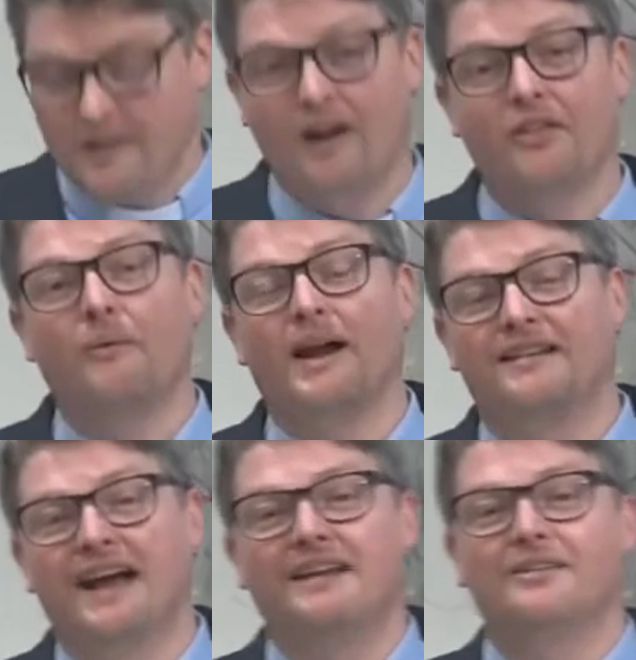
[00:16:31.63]
Either way,
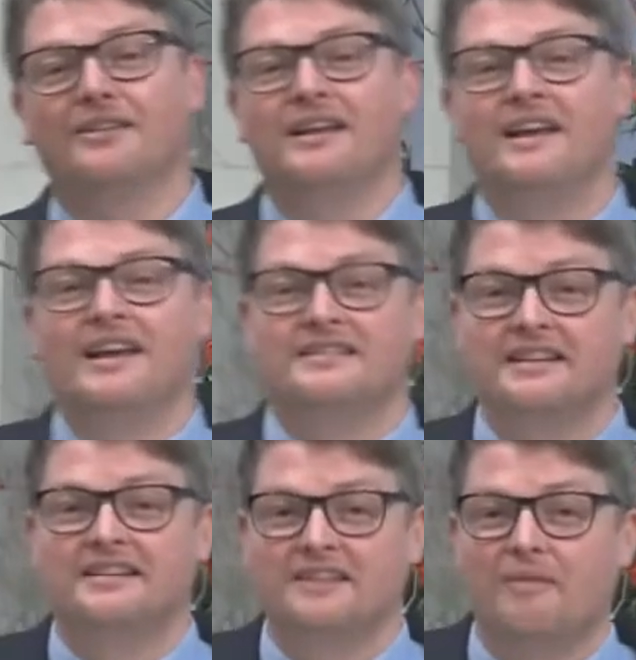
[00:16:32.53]
Daniel is
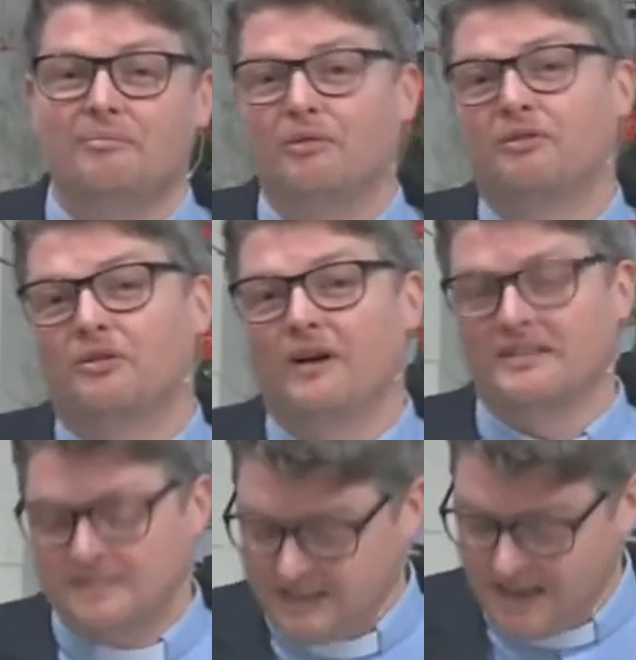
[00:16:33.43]
an example to
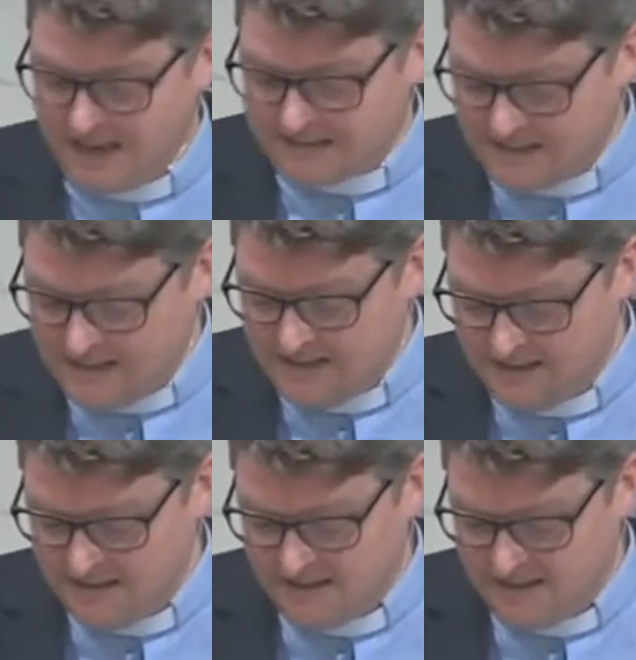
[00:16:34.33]
us today, isn't he?